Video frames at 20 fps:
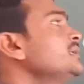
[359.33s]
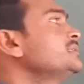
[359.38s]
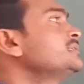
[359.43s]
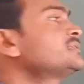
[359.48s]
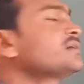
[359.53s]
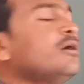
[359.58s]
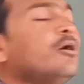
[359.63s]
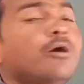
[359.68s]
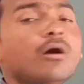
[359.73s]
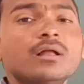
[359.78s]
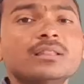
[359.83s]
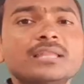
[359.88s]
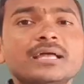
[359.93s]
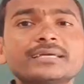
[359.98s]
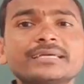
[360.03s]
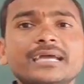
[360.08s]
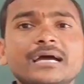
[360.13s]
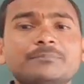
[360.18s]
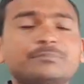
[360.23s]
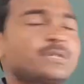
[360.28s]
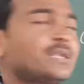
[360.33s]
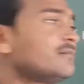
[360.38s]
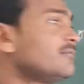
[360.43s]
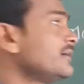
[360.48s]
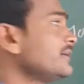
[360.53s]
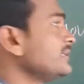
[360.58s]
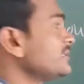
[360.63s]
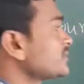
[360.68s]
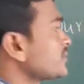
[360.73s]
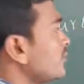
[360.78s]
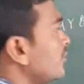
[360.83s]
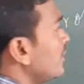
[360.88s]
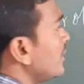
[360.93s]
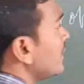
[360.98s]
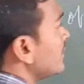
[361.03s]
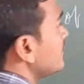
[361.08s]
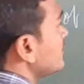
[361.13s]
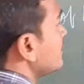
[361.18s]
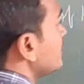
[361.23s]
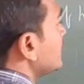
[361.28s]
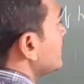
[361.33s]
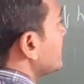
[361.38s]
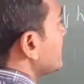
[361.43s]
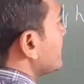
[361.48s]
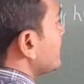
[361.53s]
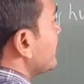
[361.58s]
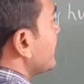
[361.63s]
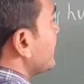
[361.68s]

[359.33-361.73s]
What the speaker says: so all the capital one is called the